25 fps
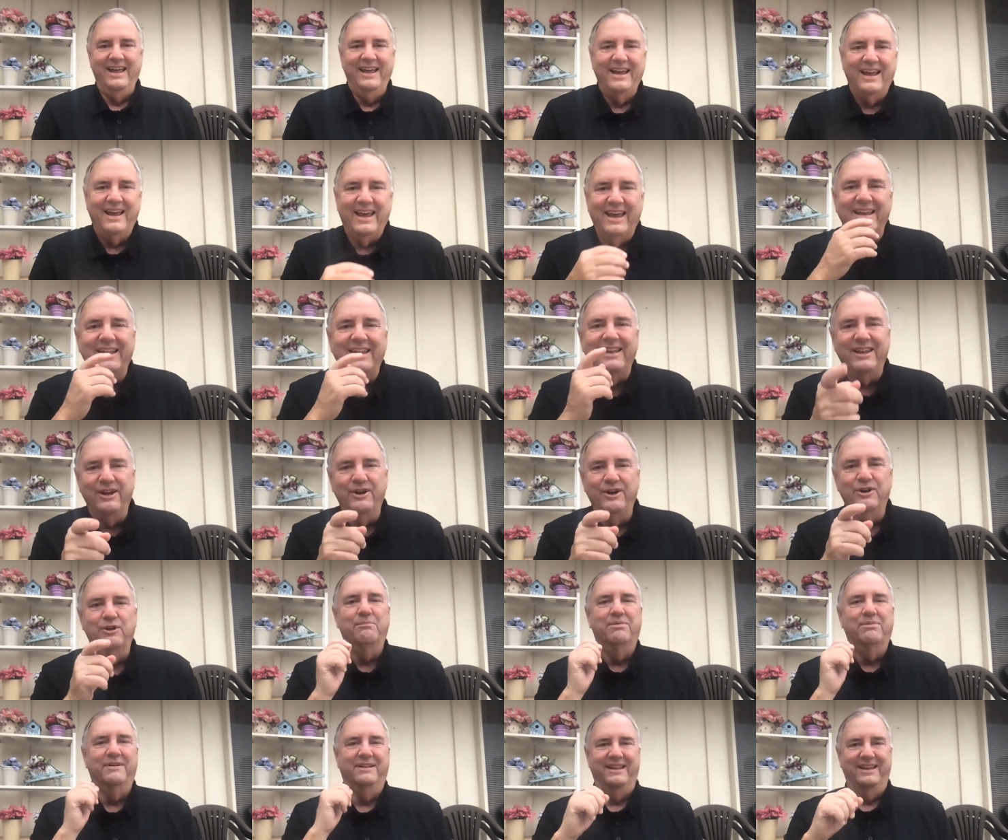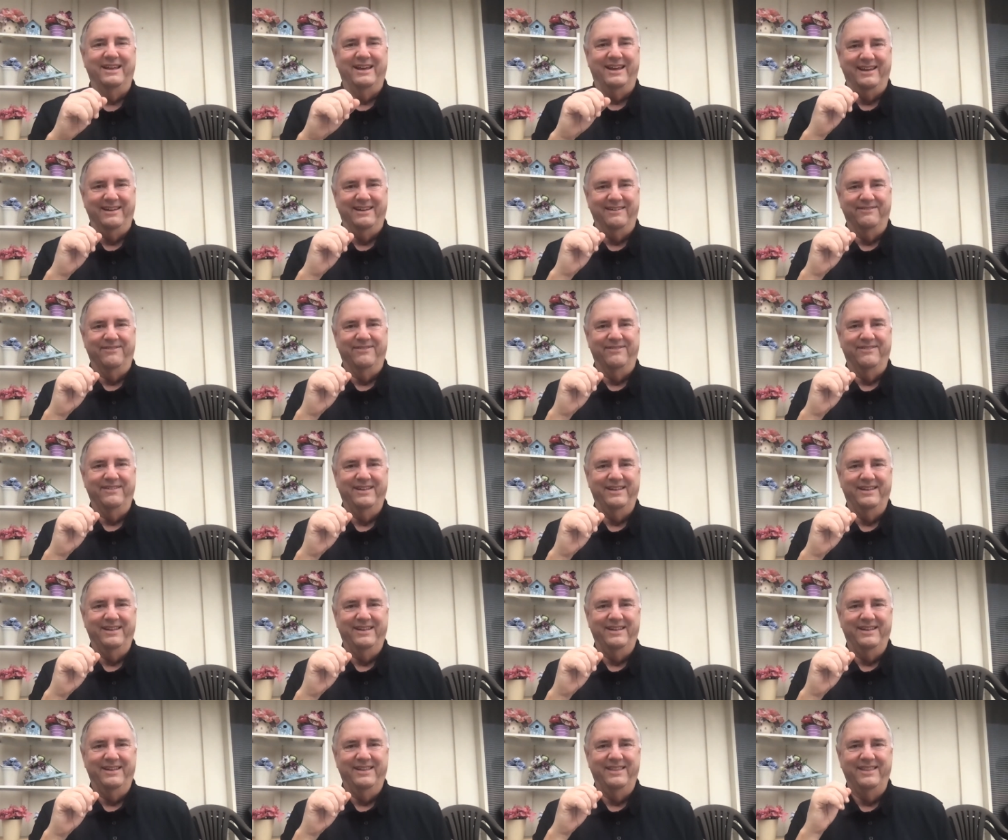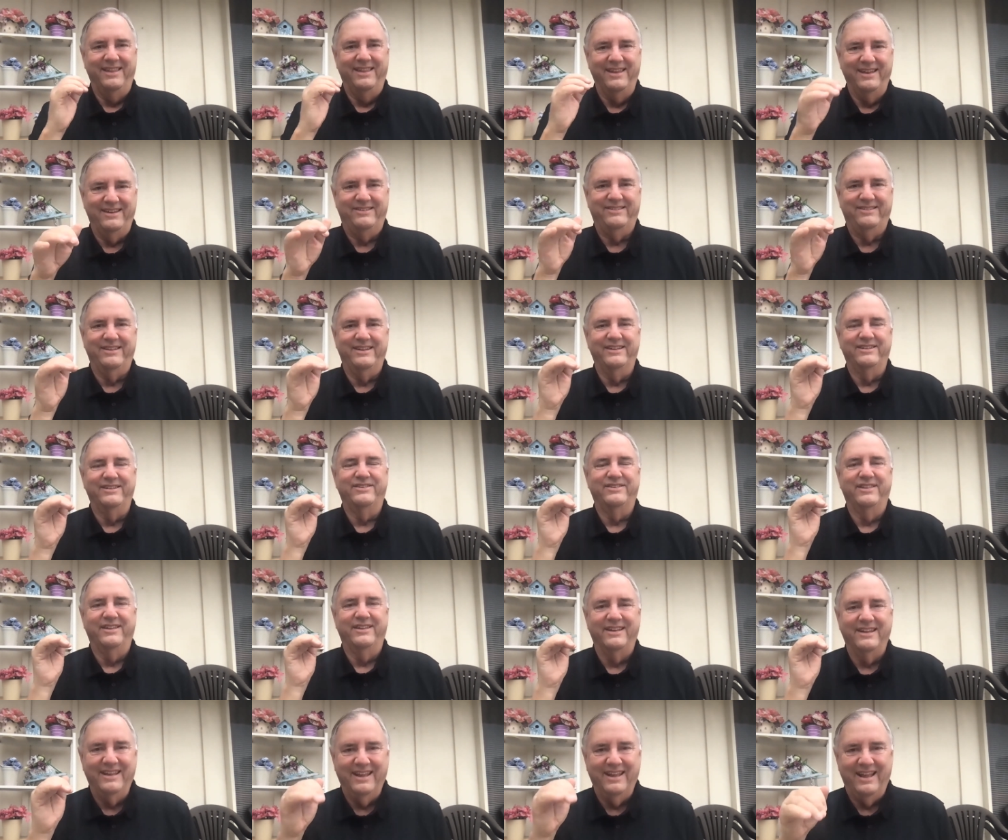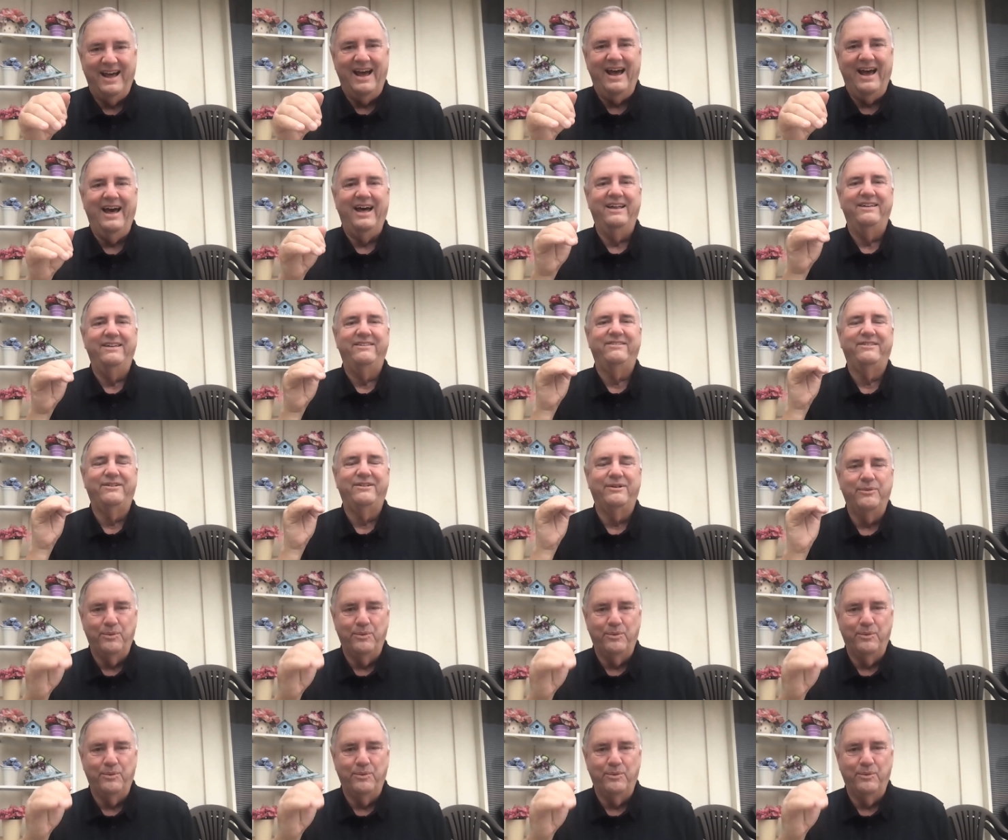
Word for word: Can you believe this is the last